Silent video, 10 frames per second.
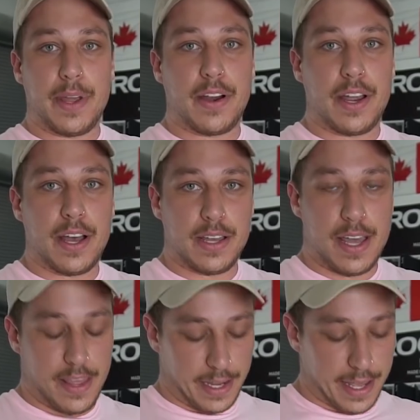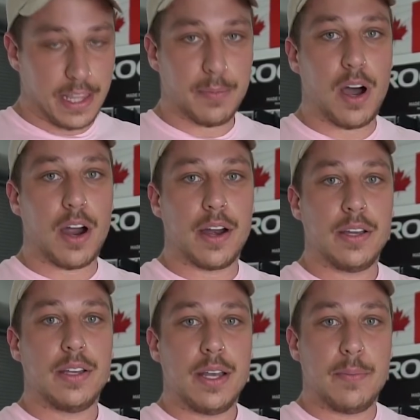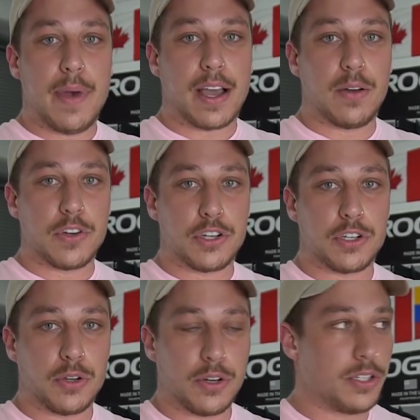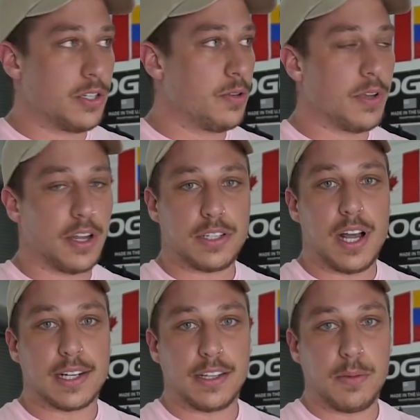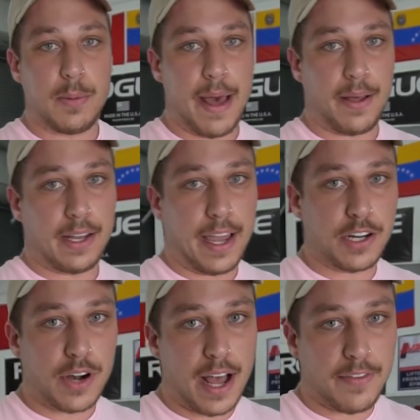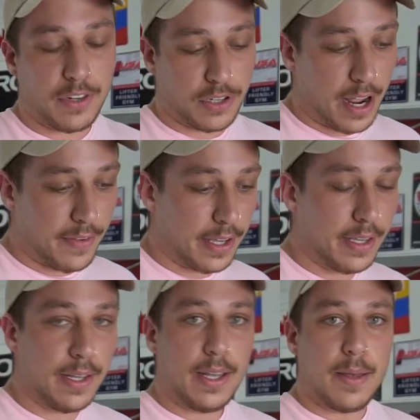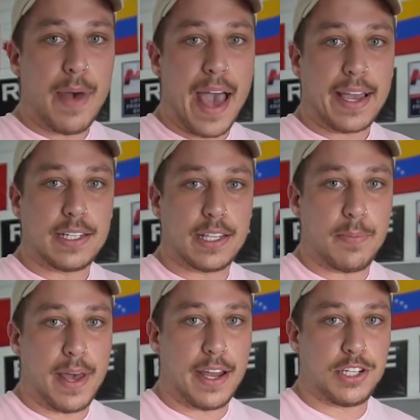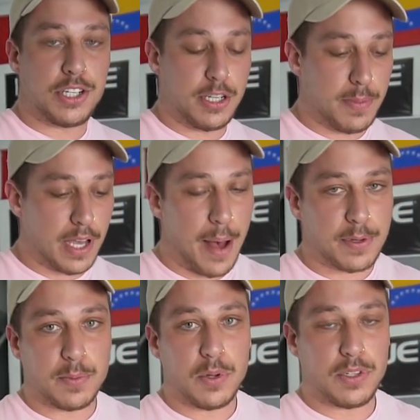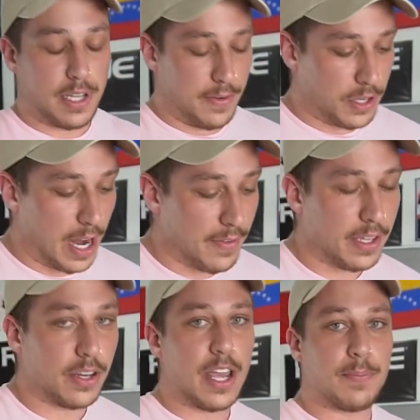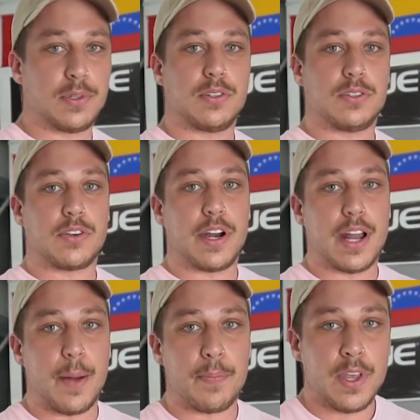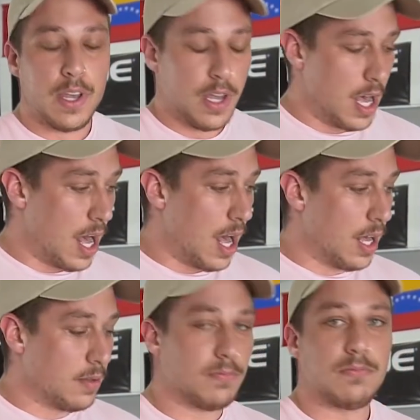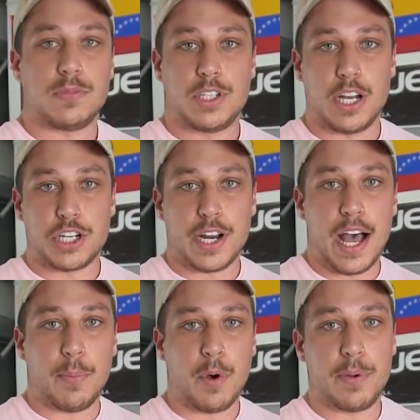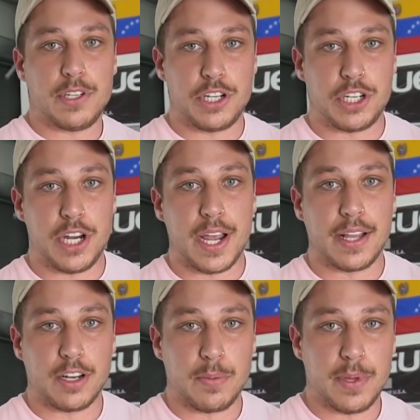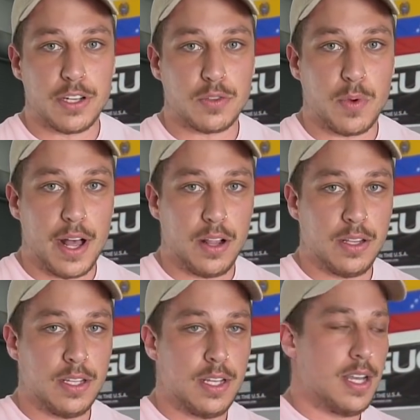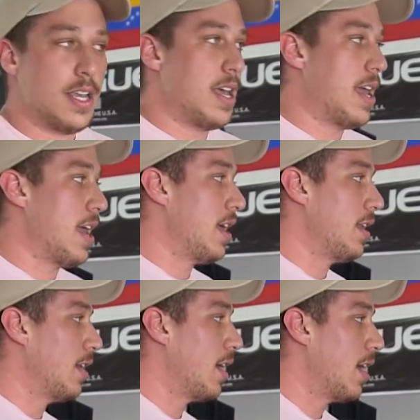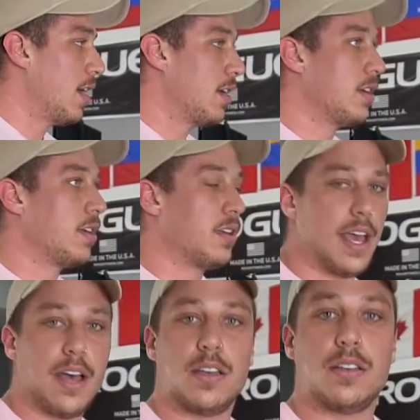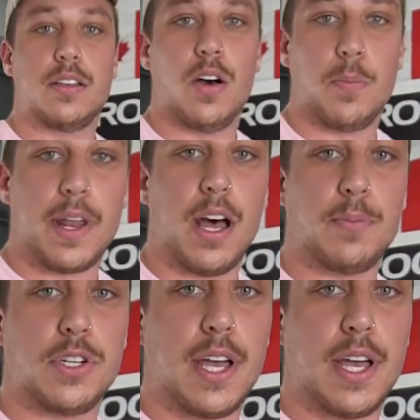area and then getting the bar back over your shoulders. We also talked a little bit about leg drive and driving back into the bench to be optimal instead of driving your hips straight up. Touched on elbow positioning a little bit as well. And yeah, hope that helped you